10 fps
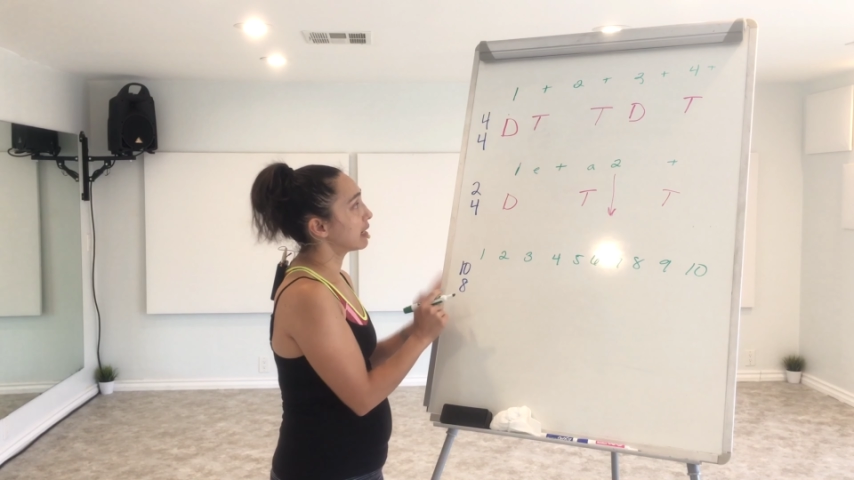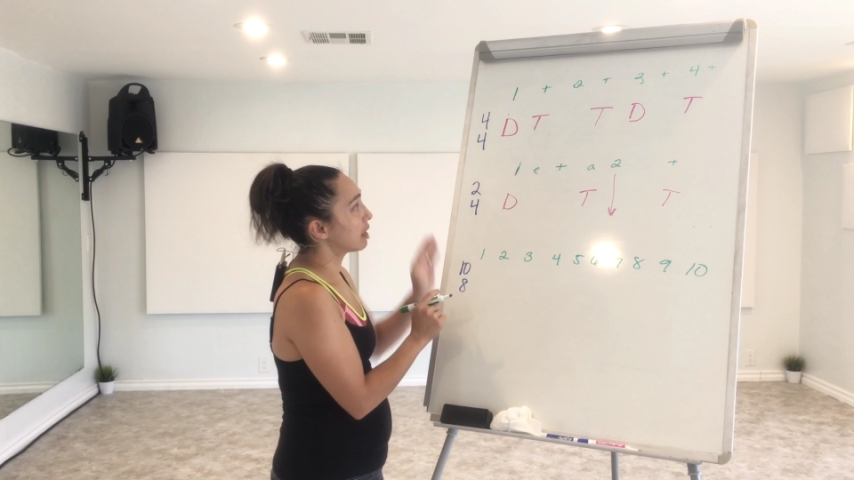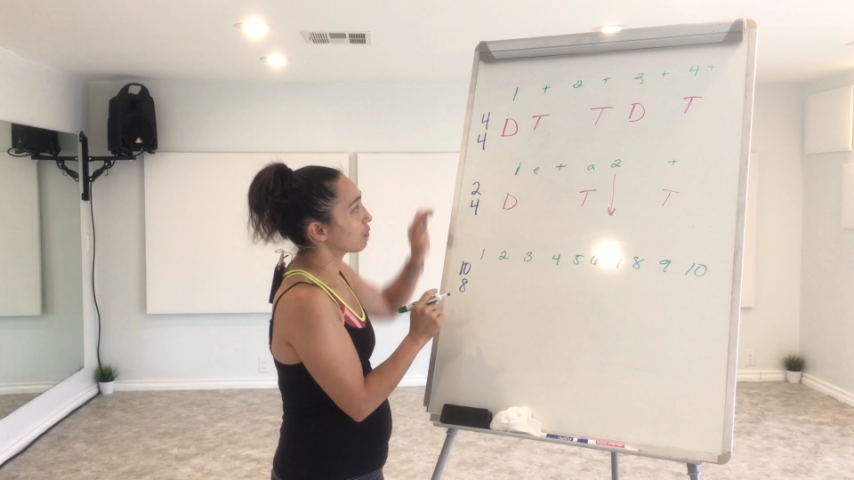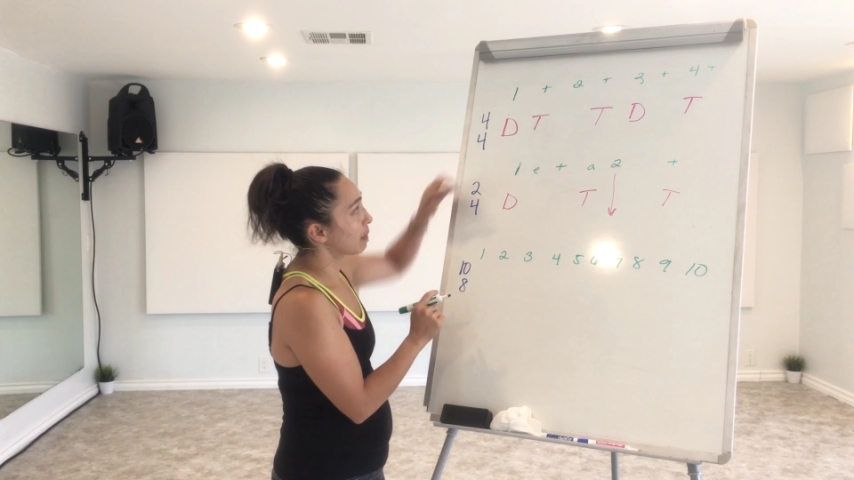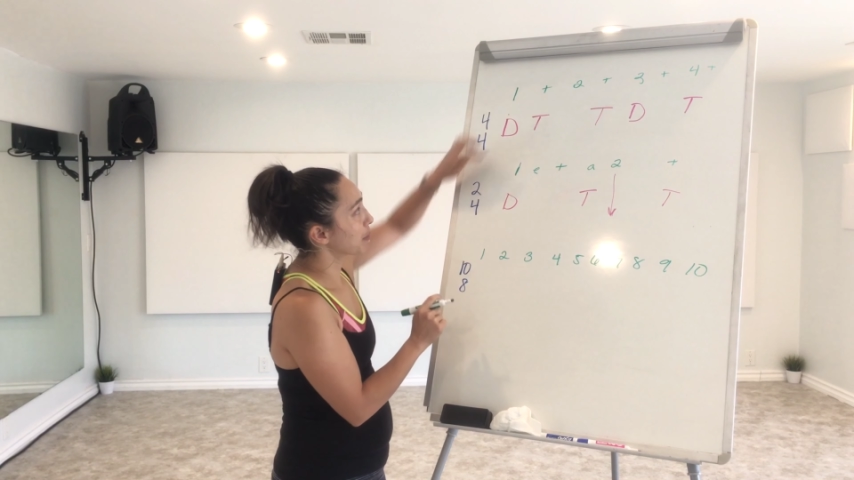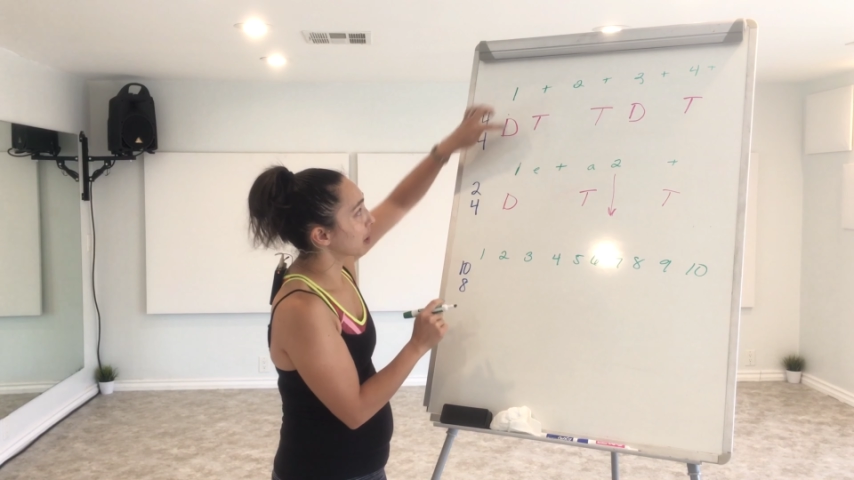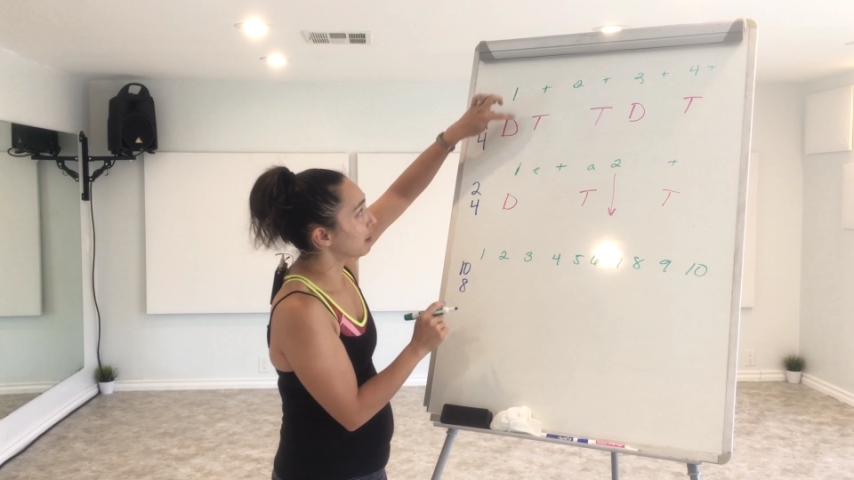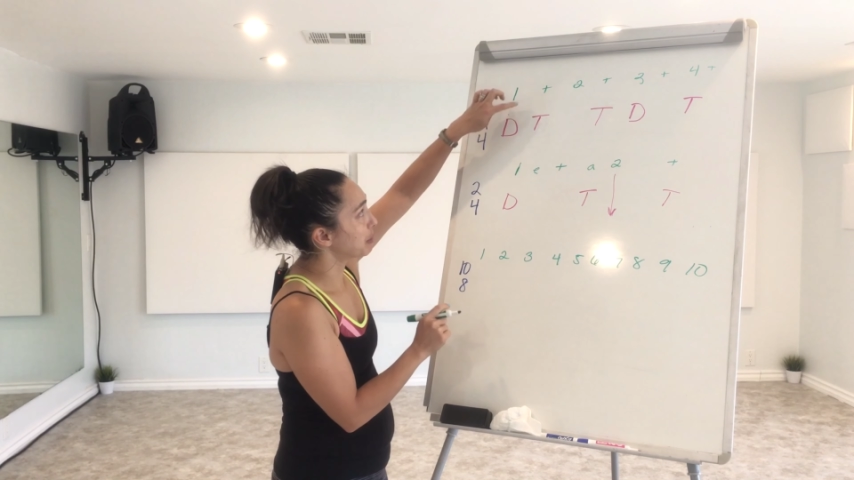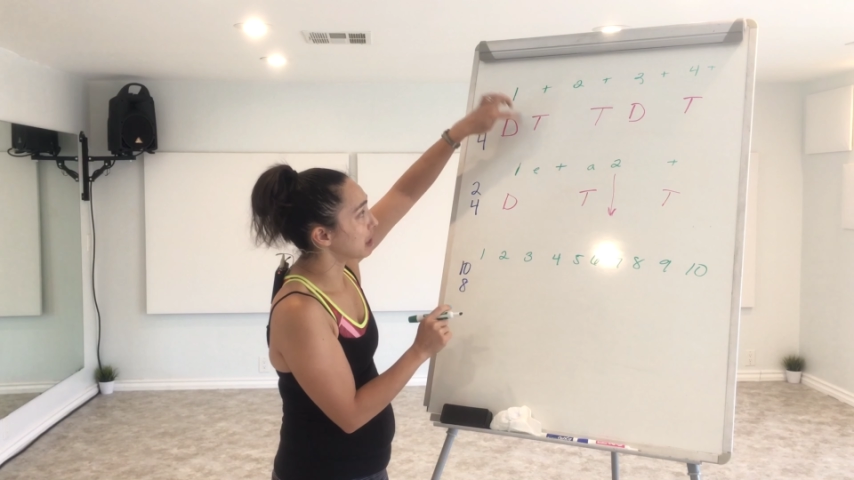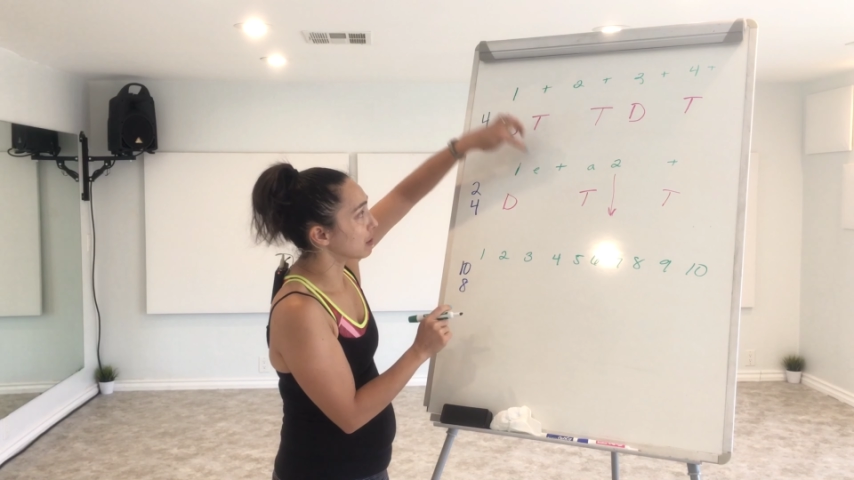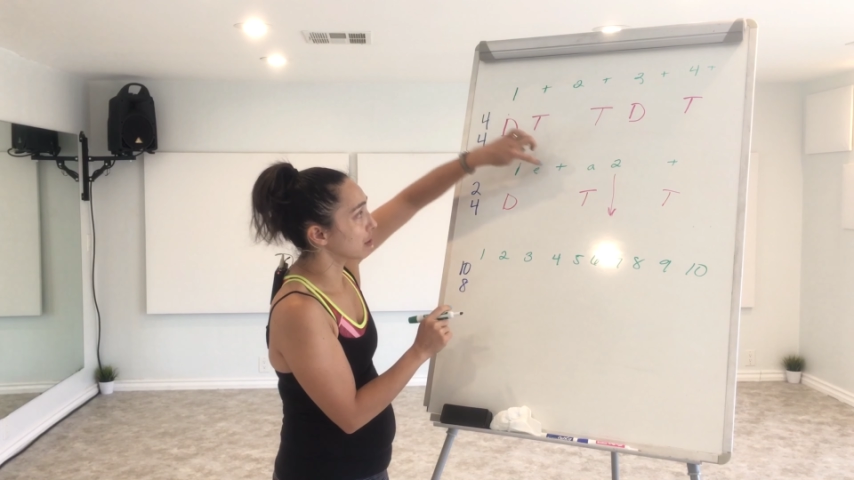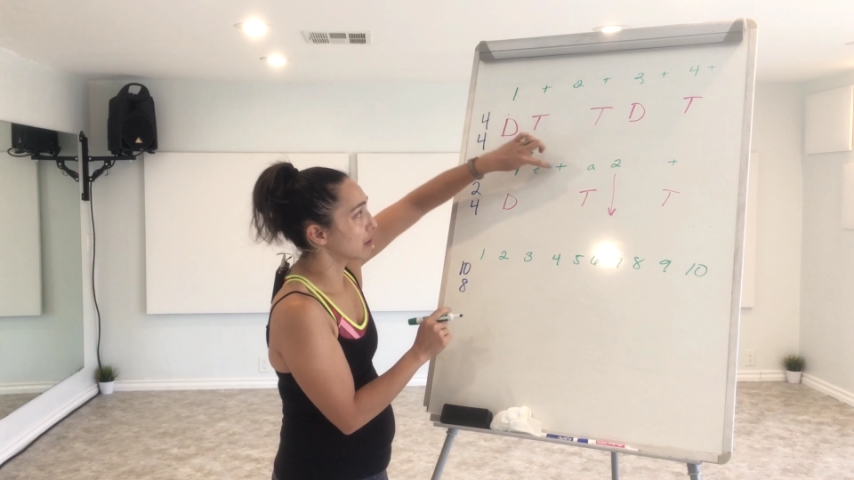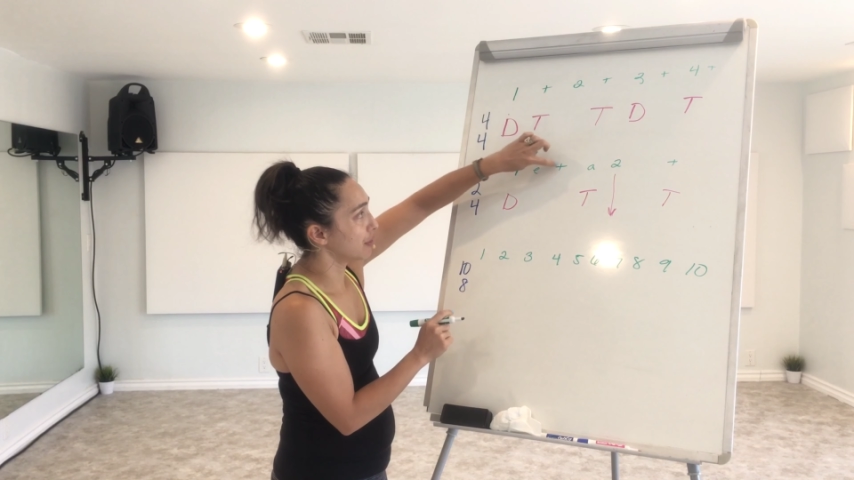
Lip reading: And remember up here,